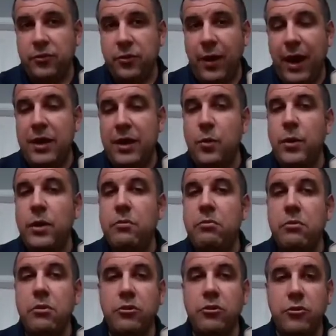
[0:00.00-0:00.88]
So how do
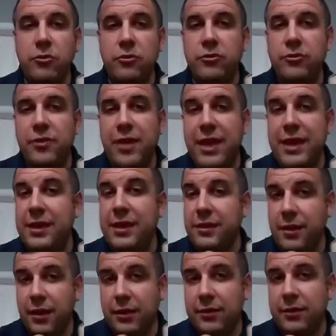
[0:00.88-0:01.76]
we reduce
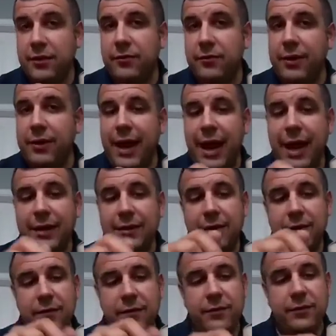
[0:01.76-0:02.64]
that inductive
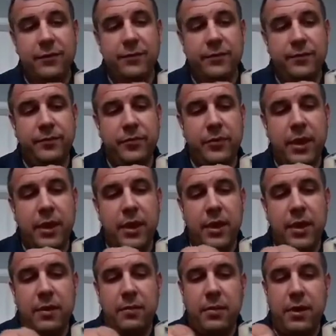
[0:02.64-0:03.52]
reactance?
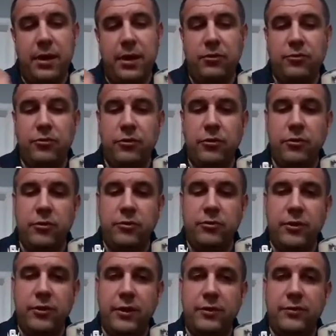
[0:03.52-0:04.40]
By
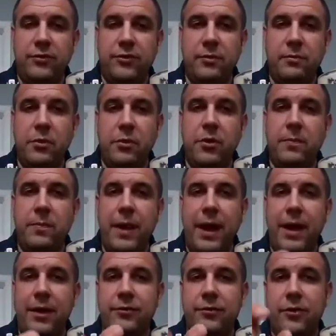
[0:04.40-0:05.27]
introducing a simple
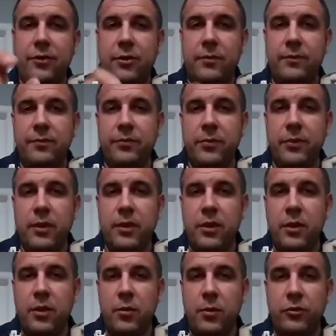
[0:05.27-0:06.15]
capacitor,
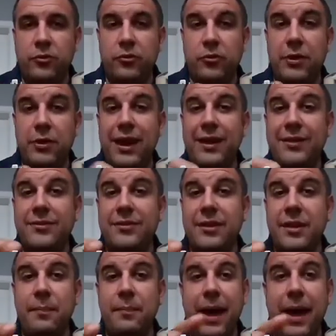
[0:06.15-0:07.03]
which
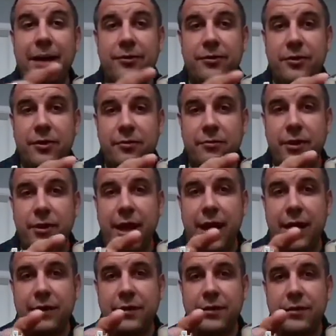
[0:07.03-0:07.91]
creates capacitive
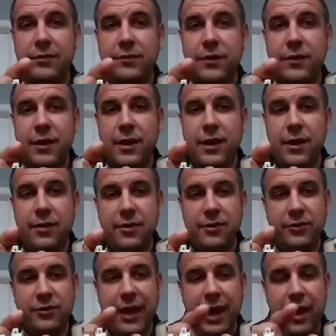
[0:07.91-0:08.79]
reactance.
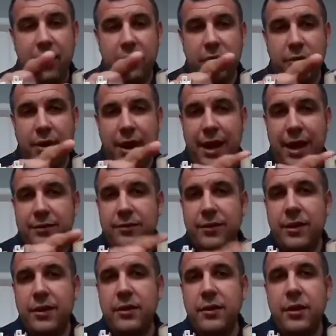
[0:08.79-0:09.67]
And this
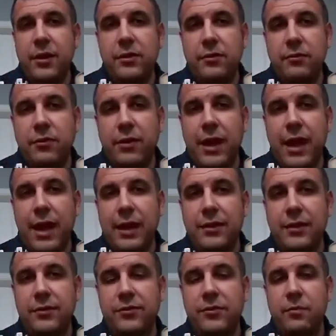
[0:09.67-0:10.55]
counteracts that inductive
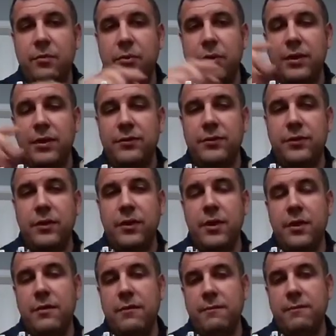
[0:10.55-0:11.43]
reactance and brings
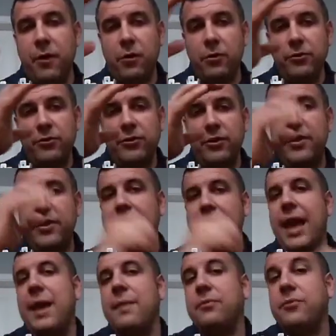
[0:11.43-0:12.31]
the volts
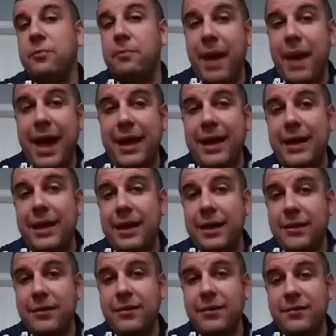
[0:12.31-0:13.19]
and the amps
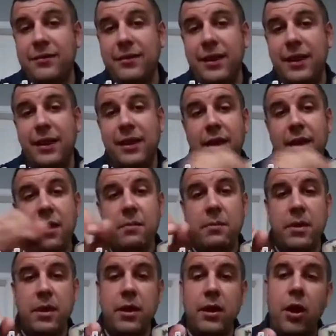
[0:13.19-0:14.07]
back into sync.
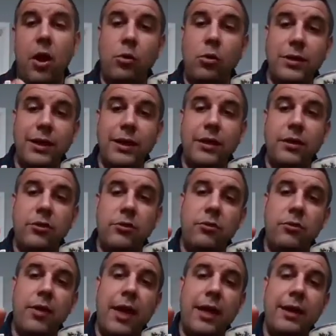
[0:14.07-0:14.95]
But it only
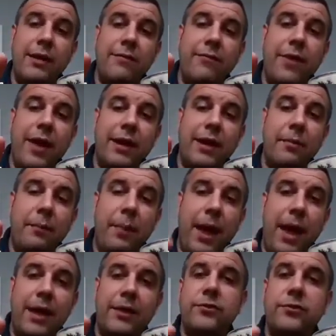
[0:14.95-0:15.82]
can do that if that
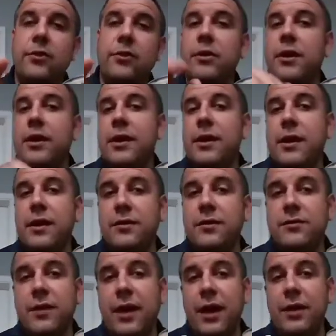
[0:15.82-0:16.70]
capacitor
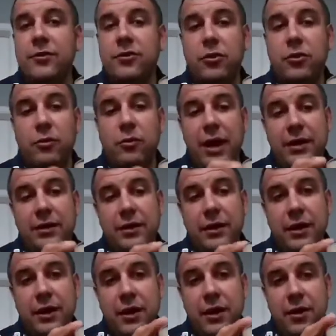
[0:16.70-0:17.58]
is sized
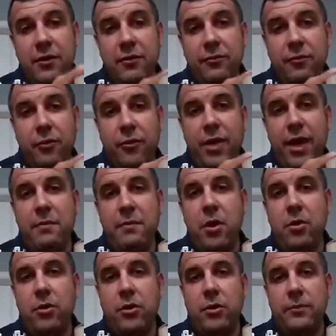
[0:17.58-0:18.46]
correctly for
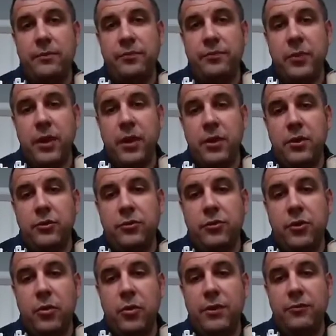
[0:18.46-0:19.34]
that motor.
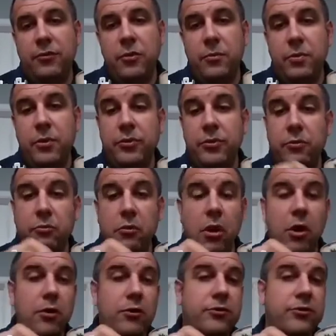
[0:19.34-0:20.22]
So if you put
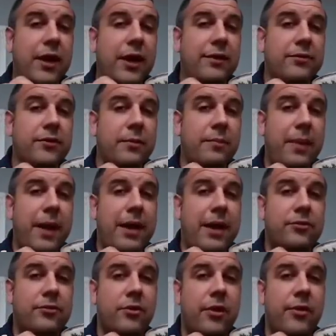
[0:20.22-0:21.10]
the wrong size
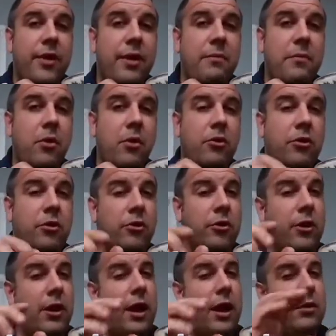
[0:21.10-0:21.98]
capacitor on that motor,
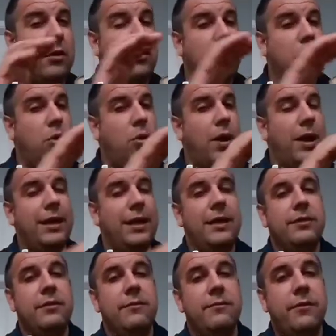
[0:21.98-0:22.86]
you're not going to
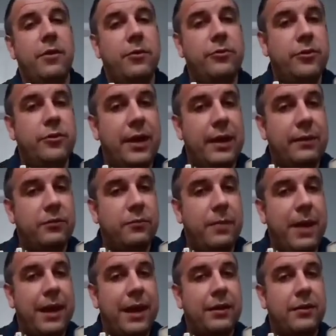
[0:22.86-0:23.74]
quite get the volts and
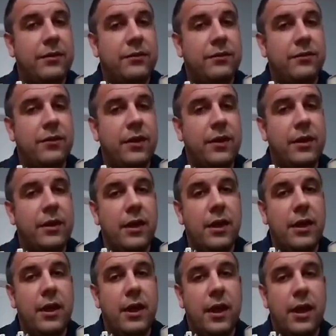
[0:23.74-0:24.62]
amps back into
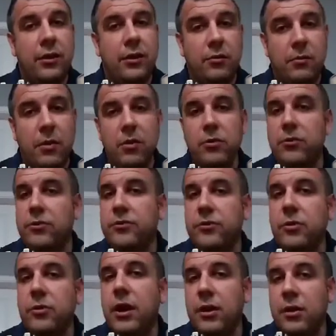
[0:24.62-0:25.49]
sync, and your
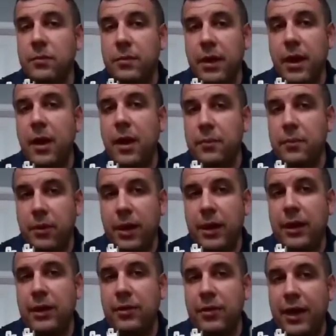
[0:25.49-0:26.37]
motor's still not going to be
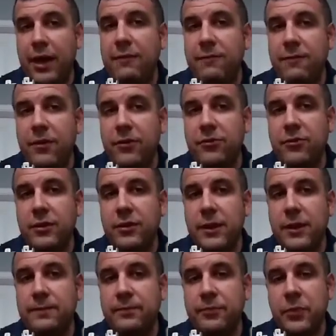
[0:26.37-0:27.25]
operating that
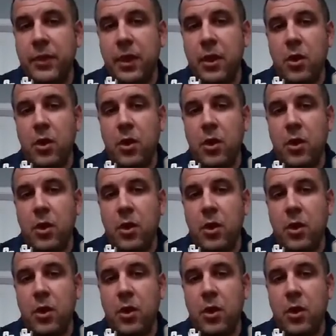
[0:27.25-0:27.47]
efficiently.